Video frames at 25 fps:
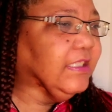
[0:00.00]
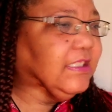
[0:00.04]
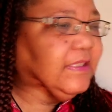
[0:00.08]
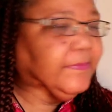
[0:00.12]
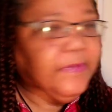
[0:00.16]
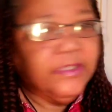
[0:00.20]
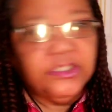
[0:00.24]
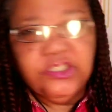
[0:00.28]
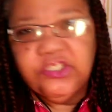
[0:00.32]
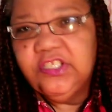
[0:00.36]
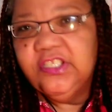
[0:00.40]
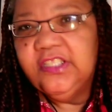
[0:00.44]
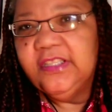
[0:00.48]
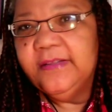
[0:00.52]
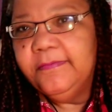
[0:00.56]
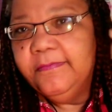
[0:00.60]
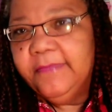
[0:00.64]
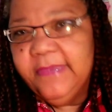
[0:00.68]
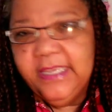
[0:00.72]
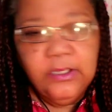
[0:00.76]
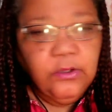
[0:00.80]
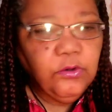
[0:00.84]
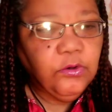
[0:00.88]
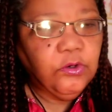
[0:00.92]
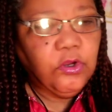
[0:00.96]
especially the
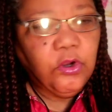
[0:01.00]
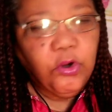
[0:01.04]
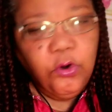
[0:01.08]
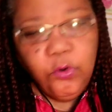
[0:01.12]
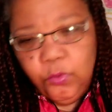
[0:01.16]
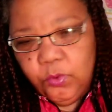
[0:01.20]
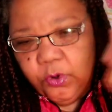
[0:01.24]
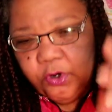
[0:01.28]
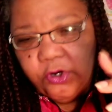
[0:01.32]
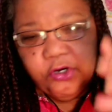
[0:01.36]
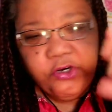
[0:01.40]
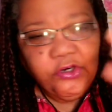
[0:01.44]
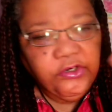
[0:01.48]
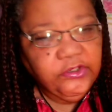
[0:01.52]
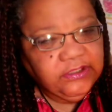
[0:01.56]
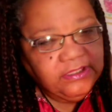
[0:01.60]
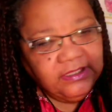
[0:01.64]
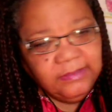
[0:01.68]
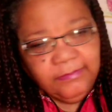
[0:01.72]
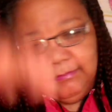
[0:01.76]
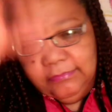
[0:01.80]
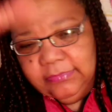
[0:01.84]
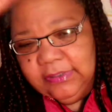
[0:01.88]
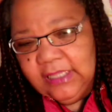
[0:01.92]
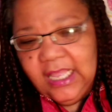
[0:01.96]
male coworkers,
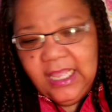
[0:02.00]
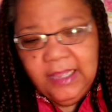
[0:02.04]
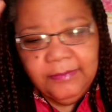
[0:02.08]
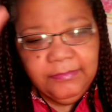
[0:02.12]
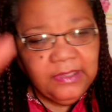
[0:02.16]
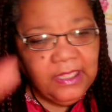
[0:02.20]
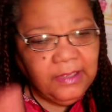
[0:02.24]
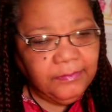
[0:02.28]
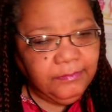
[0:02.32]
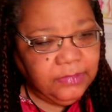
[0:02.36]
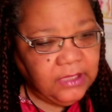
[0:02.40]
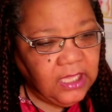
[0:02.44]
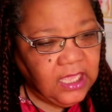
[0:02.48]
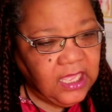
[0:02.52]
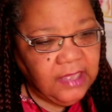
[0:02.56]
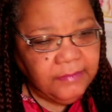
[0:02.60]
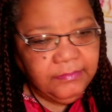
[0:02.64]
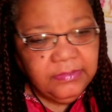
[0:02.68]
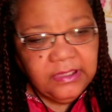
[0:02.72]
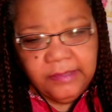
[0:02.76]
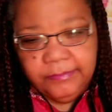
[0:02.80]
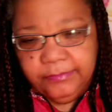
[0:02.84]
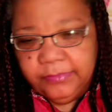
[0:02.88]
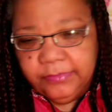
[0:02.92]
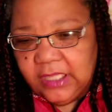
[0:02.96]
and blah, blah,
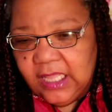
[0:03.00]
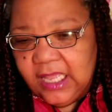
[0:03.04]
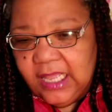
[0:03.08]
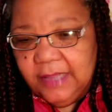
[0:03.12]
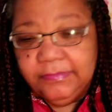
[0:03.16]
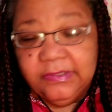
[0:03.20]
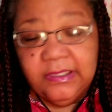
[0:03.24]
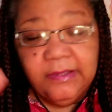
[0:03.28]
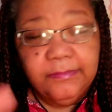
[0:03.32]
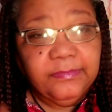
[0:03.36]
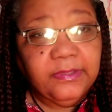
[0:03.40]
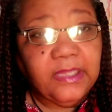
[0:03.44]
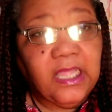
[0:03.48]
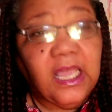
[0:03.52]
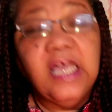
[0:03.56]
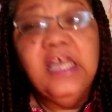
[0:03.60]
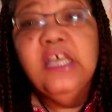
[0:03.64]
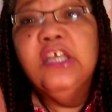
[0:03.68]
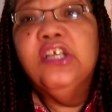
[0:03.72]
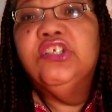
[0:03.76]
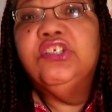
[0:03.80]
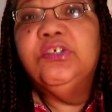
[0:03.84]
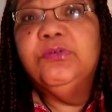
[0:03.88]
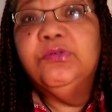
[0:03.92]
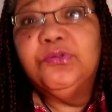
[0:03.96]
blah, blah, blah, blah, blah.
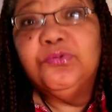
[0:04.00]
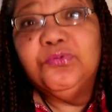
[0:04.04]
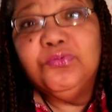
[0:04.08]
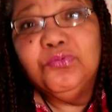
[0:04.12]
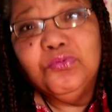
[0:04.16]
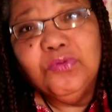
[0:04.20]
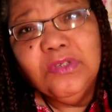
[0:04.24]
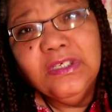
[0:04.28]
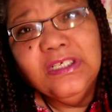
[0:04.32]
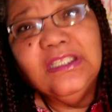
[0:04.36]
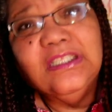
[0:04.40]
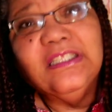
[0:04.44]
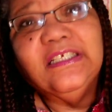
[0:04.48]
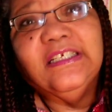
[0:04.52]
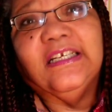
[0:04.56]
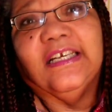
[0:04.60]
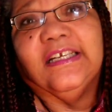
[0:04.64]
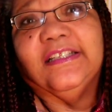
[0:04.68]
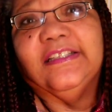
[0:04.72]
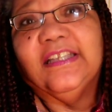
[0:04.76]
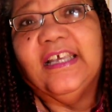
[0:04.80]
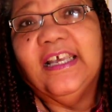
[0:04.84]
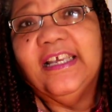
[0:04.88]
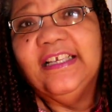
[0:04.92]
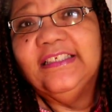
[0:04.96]
She was really
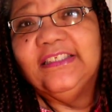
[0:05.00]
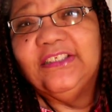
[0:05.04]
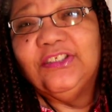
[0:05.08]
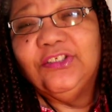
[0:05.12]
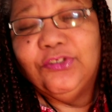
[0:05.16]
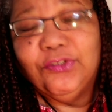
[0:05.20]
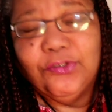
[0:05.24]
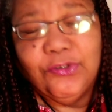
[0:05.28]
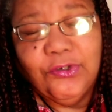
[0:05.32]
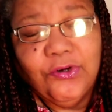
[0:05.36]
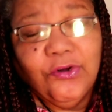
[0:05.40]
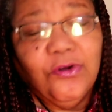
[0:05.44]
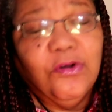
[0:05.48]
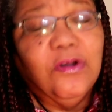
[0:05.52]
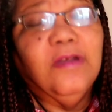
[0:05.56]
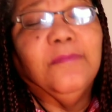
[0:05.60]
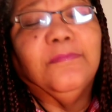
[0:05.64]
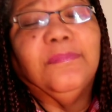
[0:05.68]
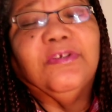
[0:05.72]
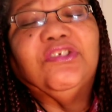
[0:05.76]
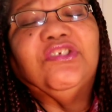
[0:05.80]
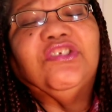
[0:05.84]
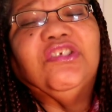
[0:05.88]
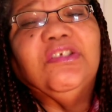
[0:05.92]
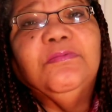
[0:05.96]
a nice girl,
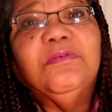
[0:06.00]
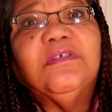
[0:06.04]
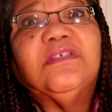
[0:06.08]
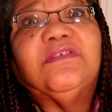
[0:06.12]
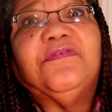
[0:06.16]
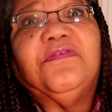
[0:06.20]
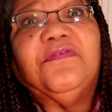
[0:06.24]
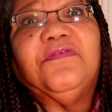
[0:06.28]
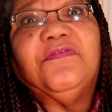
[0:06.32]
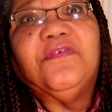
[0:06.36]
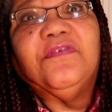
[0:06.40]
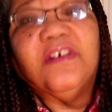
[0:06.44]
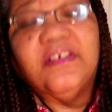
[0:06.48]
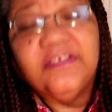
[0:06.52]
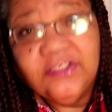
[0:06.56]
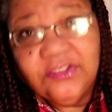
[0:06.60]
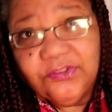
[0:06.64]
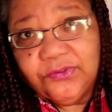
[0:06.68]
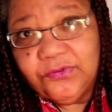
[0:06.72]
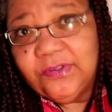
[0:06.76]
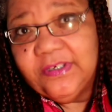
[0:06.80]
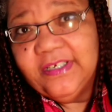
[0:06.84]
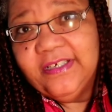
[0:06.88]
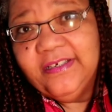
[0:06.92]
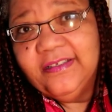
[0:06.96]
but she was
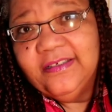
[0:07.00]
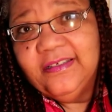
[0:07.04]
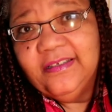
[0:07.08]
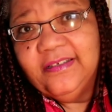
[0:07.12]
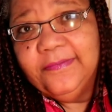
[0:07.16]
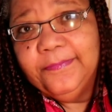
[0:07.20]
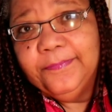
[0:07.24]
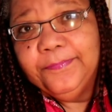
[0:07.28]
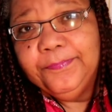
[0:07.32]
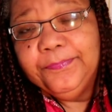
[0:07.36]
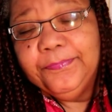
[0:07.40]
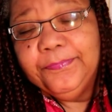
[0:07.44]
frustrated.